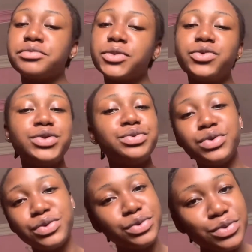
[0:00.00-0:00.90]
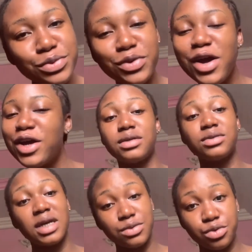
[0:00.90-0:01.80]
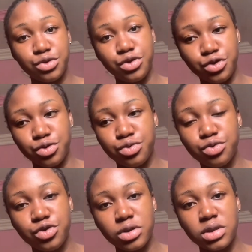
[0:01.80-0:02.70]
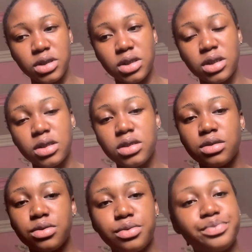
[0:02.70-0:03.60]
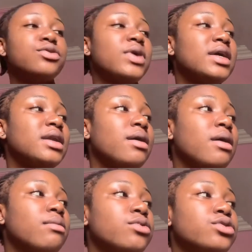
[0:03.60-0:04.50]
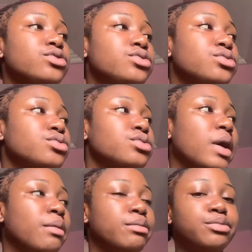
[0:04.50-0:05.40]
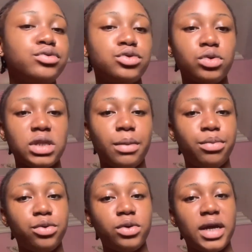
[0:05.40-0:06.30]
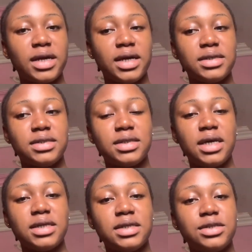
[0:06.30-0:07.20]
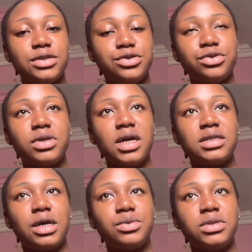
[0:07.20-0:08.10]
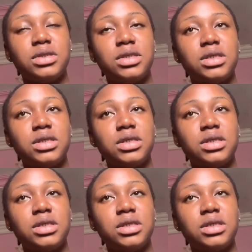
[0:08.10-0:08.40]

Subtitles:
it's what we go do. So that's what you should do just in case. So right now I'm going to put on that pillow like I said and then show you guys how it is.